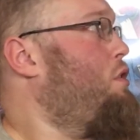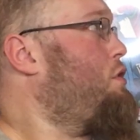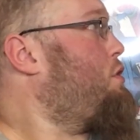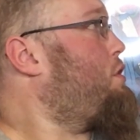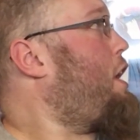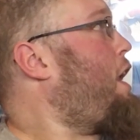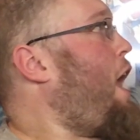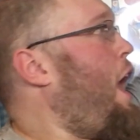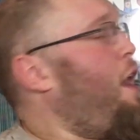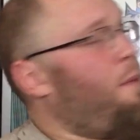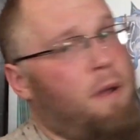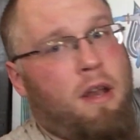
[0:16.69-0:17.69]
to that
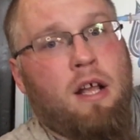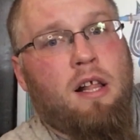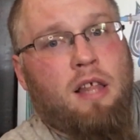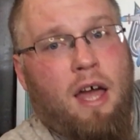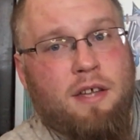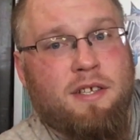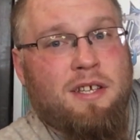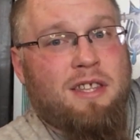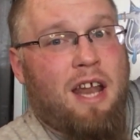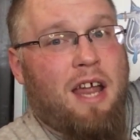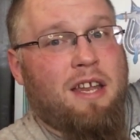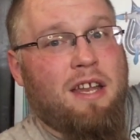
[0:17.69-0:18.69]
animated classic that
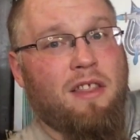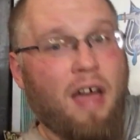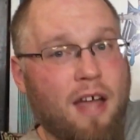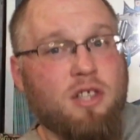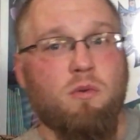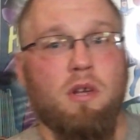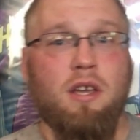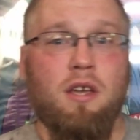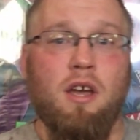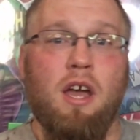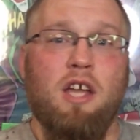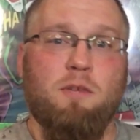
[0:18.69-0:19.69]
I did last week
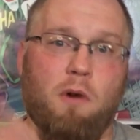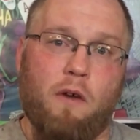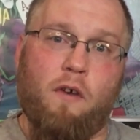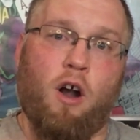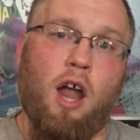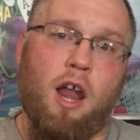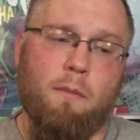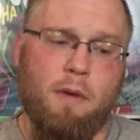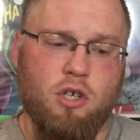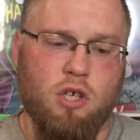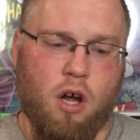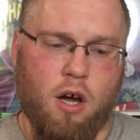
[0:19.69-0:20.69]
as part of our
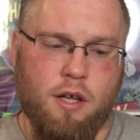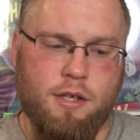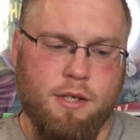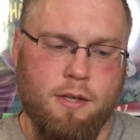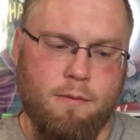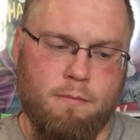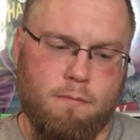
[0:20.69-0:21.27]
Animation August.